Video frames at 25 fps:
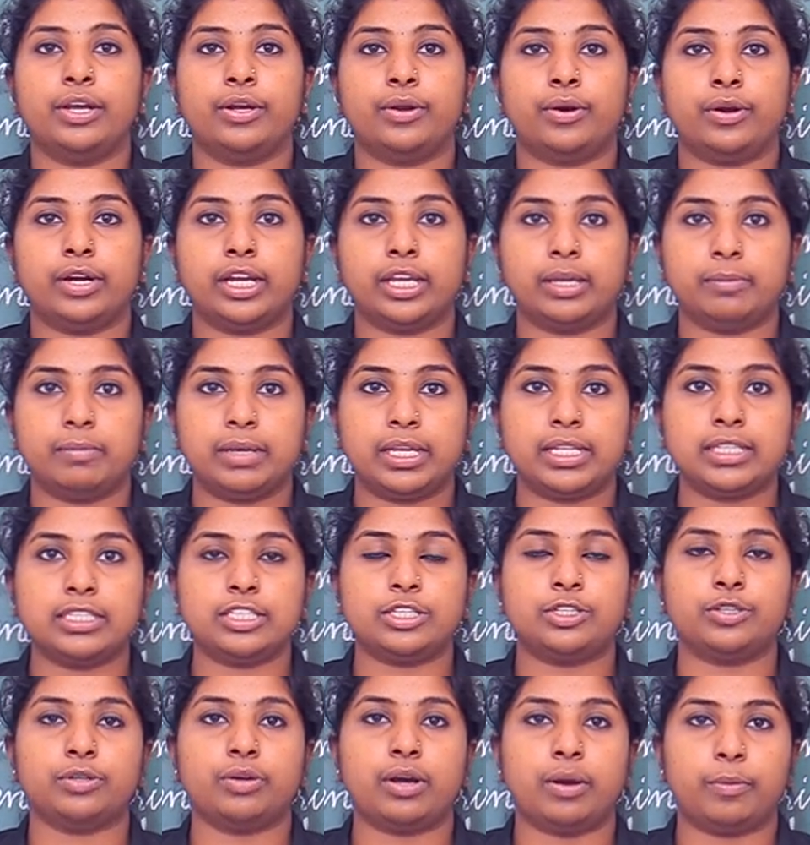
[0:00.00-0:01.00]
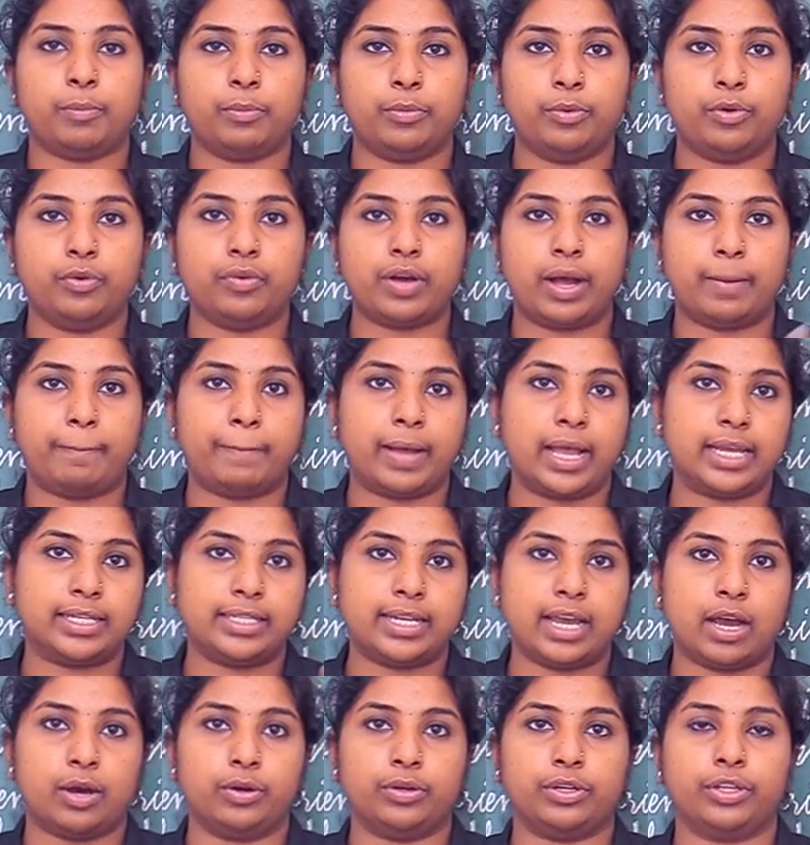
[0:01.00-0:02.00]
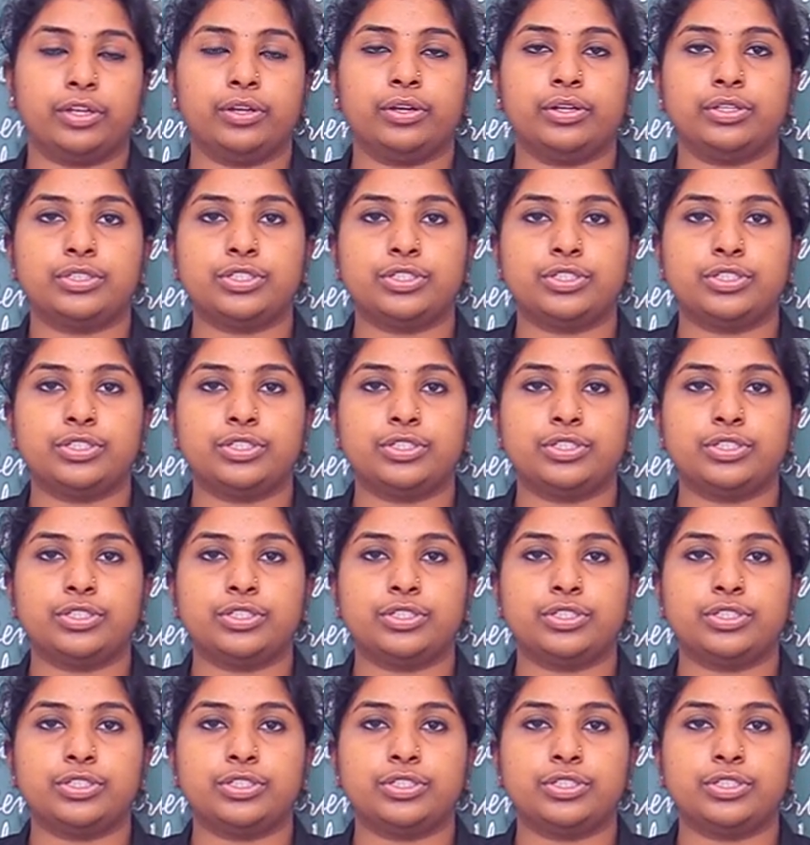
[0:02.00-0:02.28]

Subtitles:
Nodding means to move up and down,